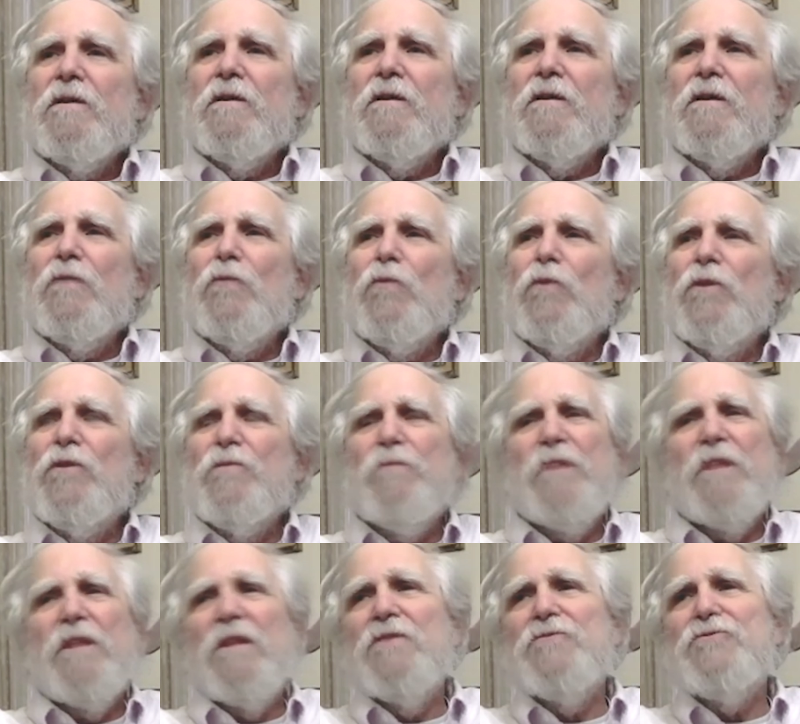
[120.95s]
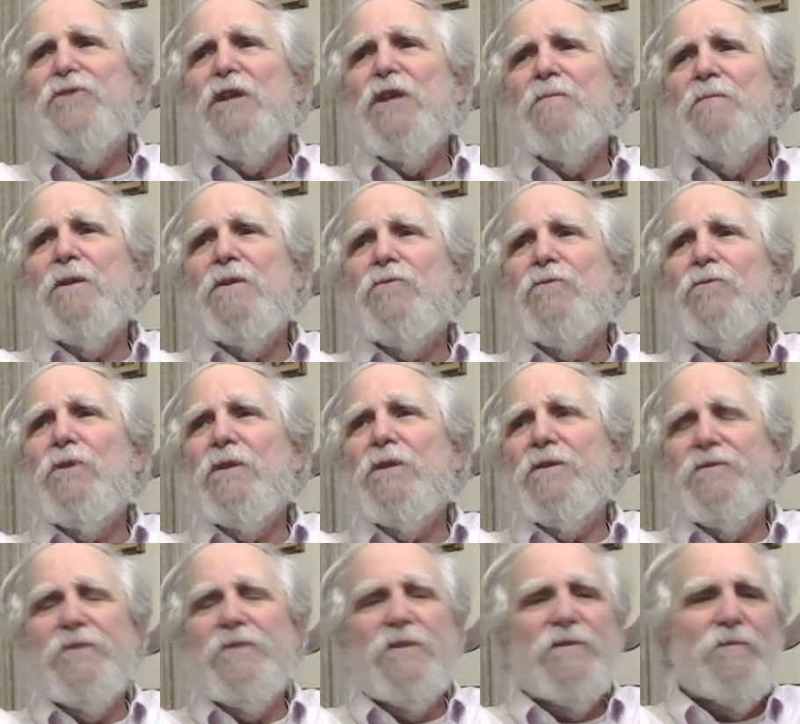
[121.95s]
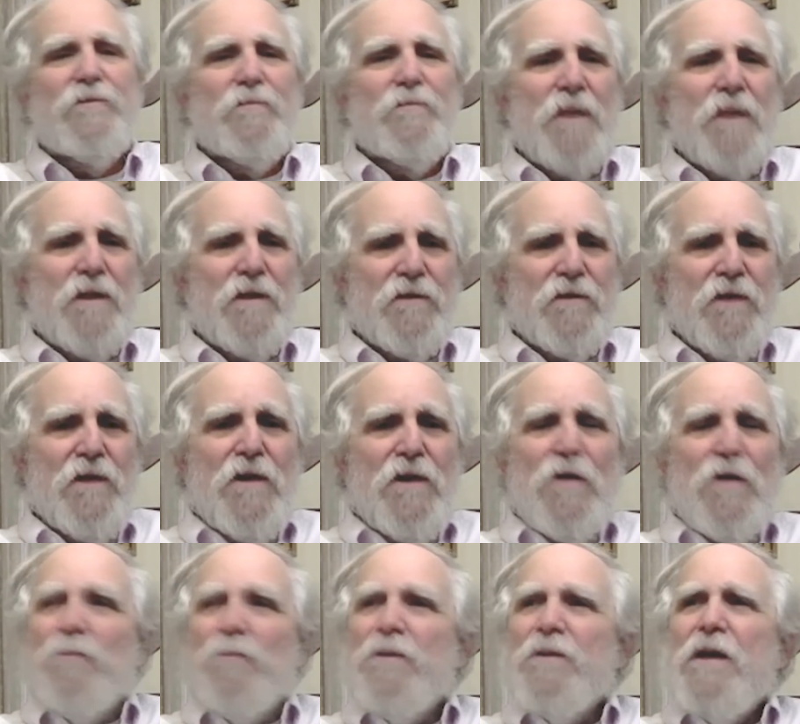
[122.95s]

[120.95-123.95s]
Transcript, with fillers: it wouldn't be a legitimate criticism. But